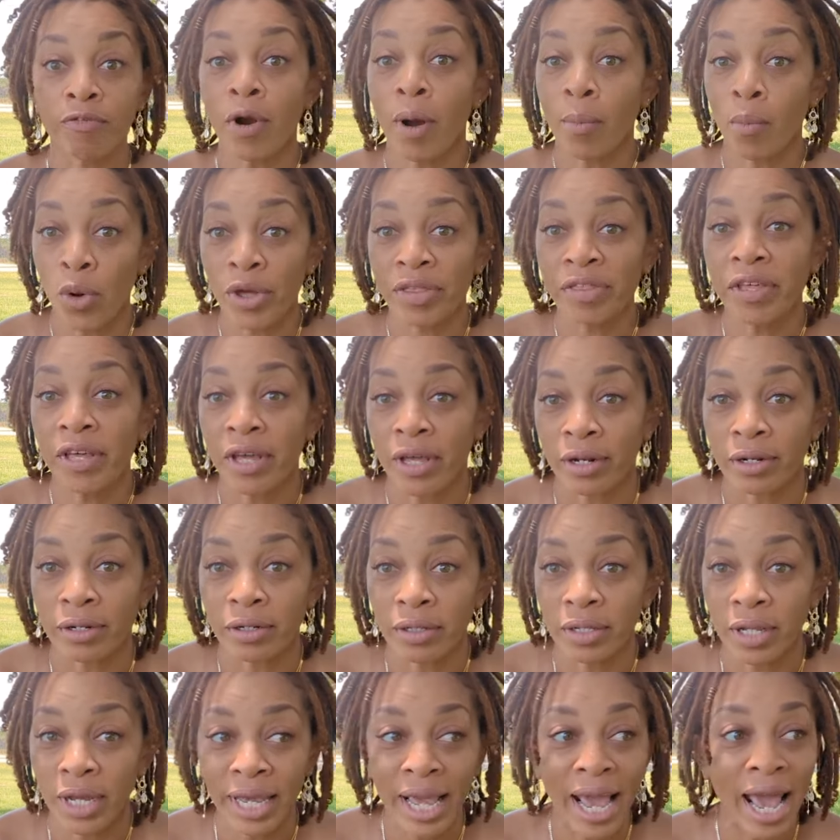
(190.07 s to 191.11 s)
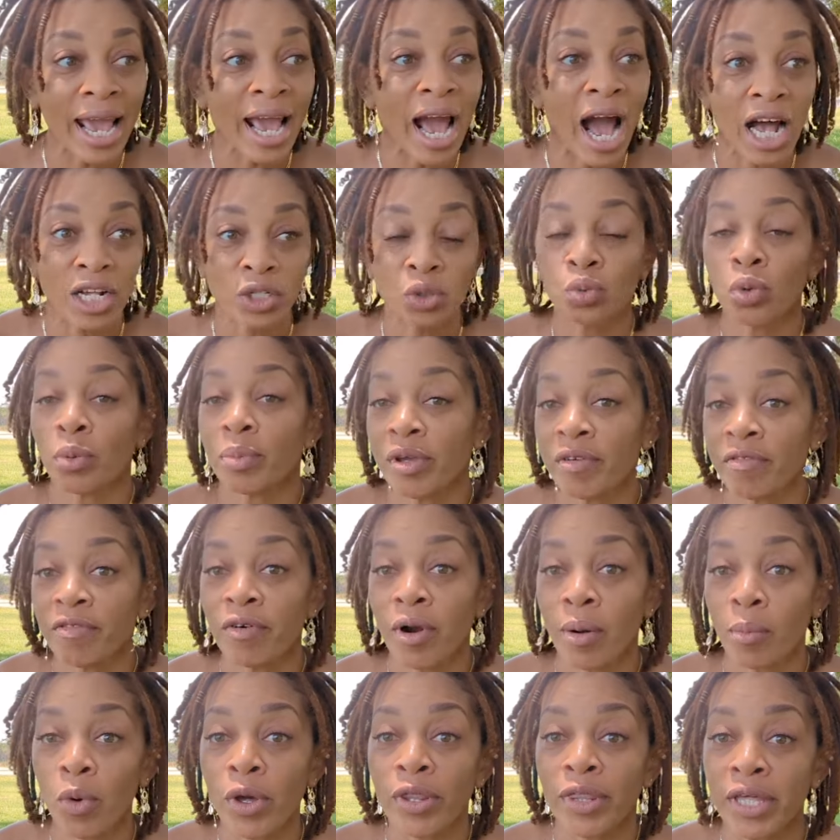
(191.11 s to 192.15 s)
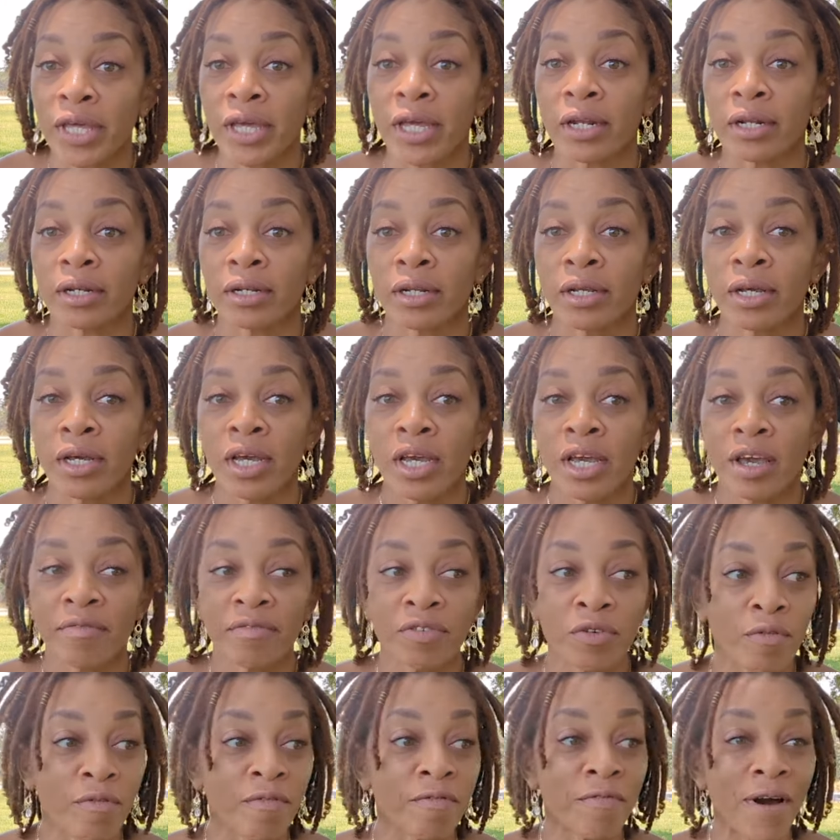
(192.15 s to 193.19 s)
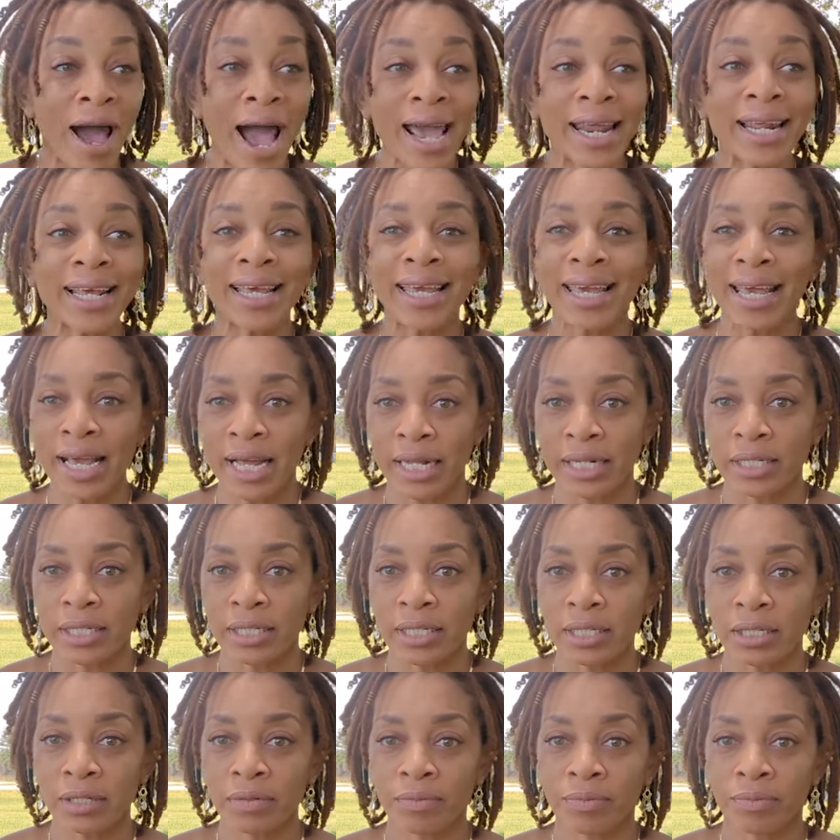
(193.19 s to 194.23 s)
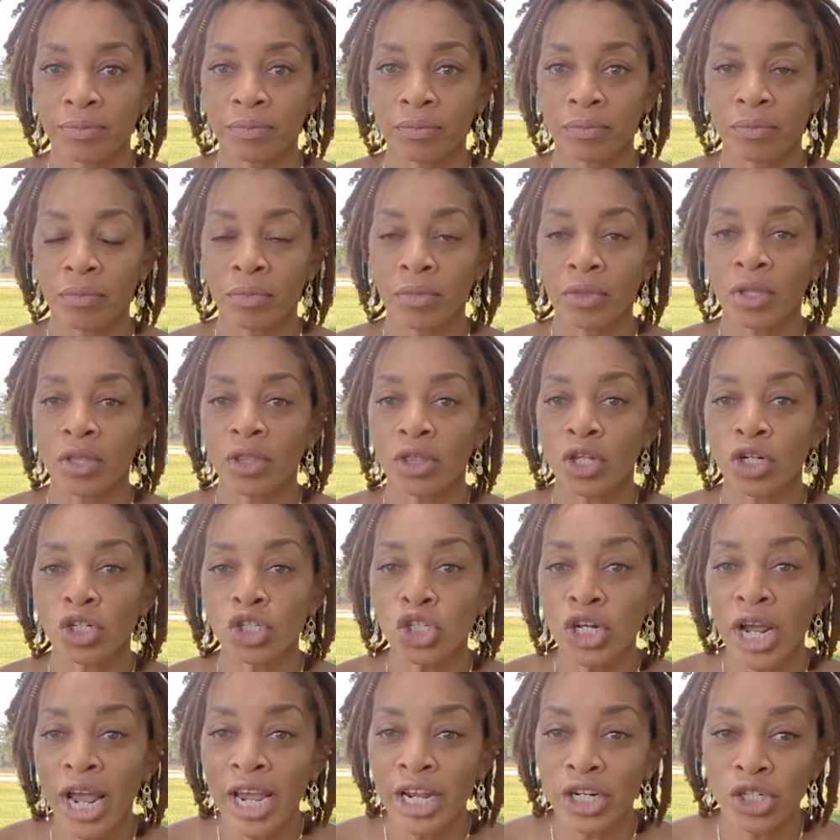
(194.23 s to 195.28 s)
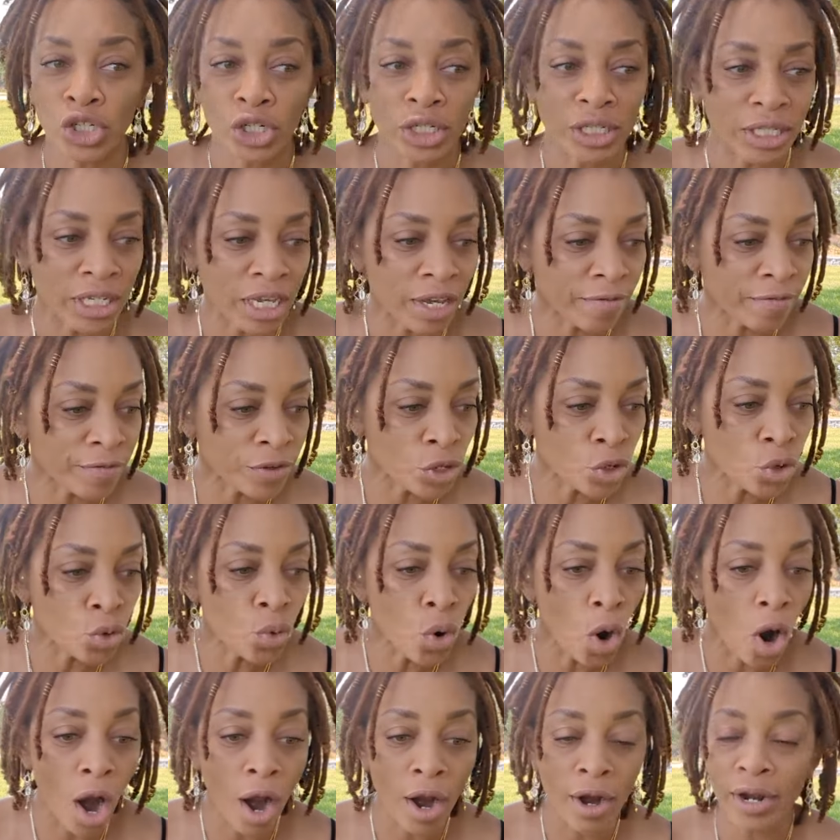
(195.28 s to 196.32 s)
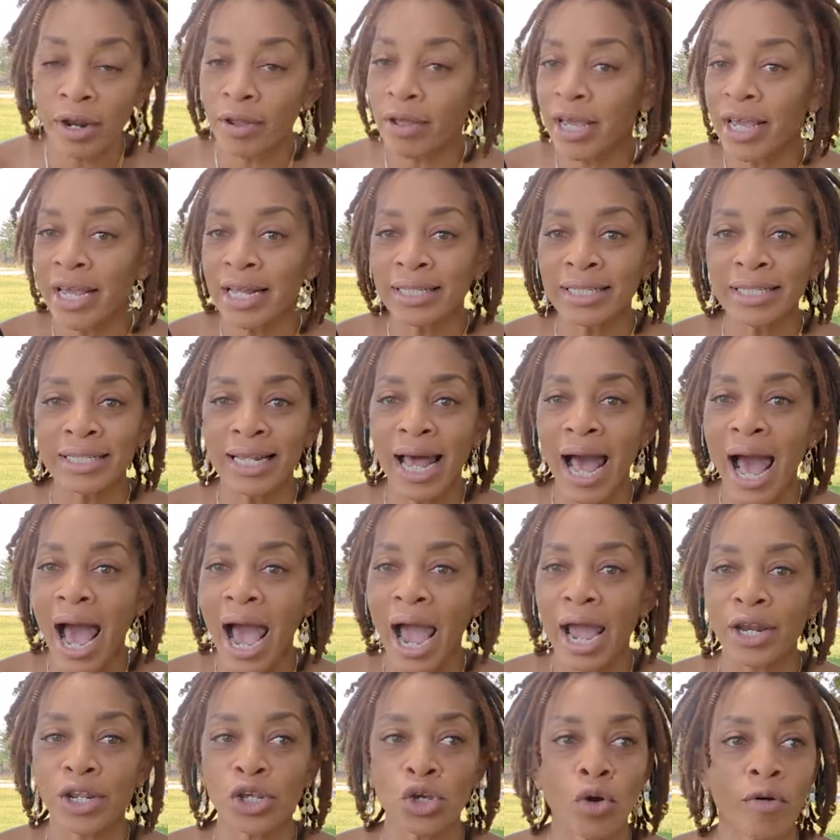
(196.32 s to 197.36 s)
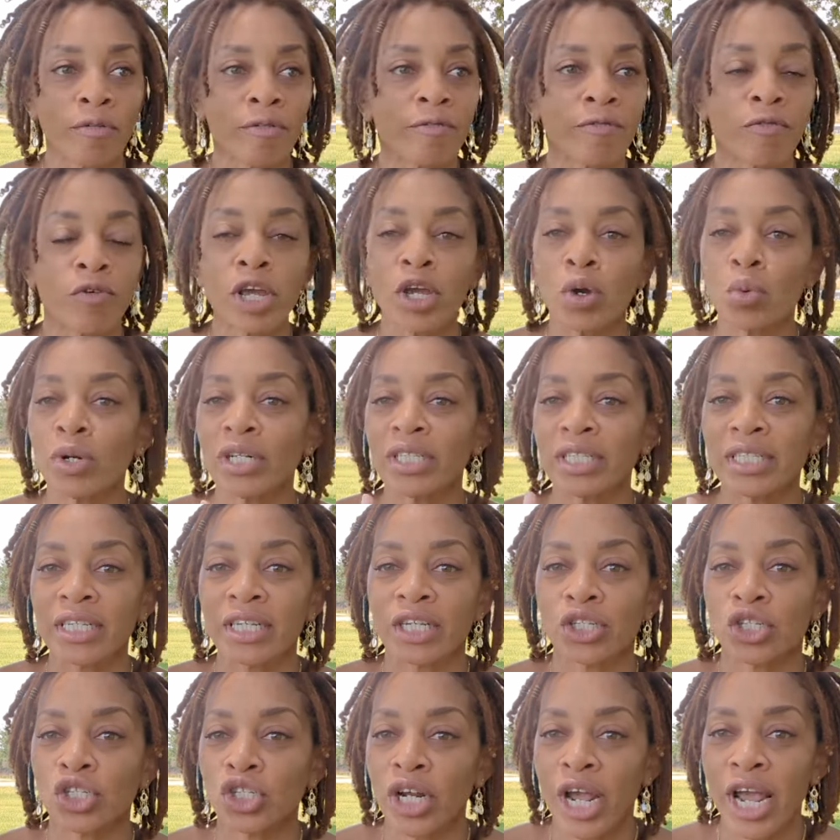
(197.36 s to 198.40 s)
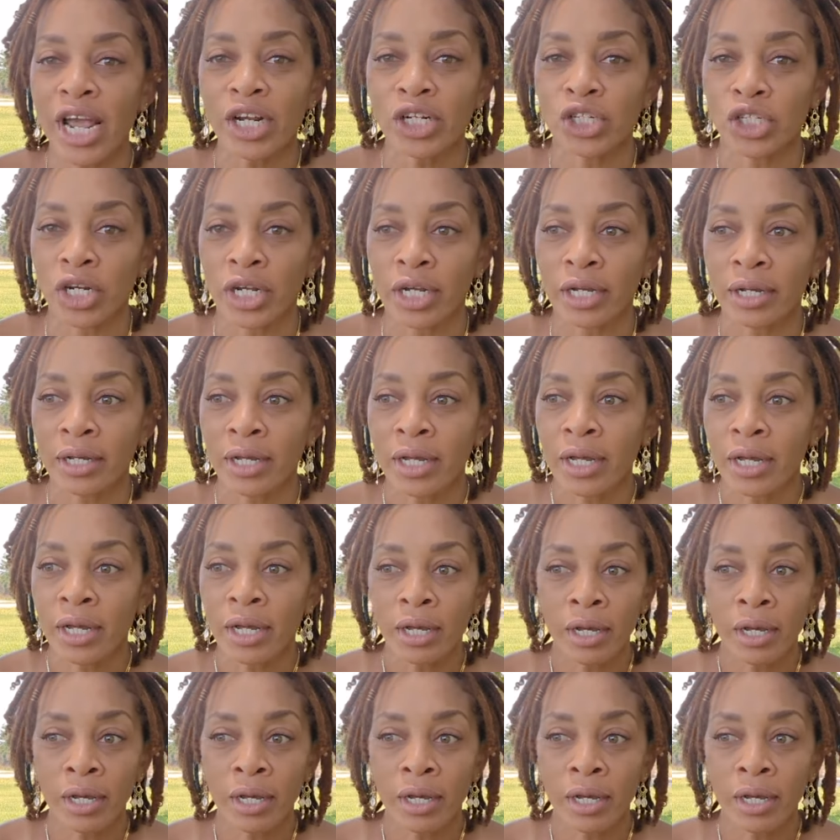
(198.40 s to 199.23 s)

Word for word: from within. The chaos will be from within. If you fight against the changes, if you are inside, your frequency is changing,